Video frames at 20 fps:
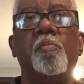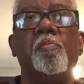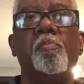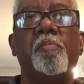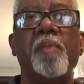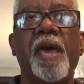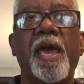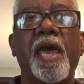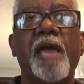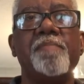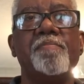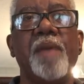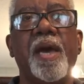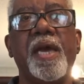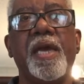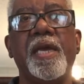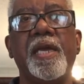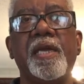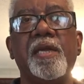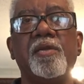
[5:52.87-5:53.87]

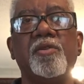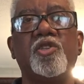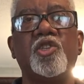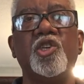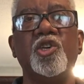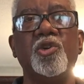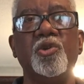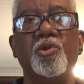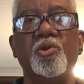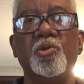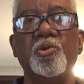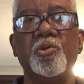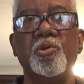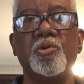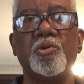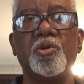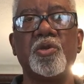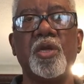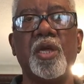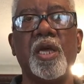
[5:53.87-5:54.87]
man-made
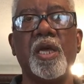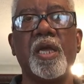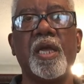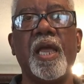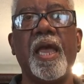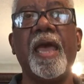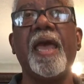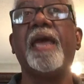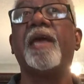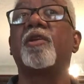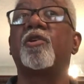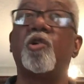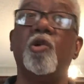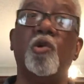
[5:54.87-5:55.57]
tools and, of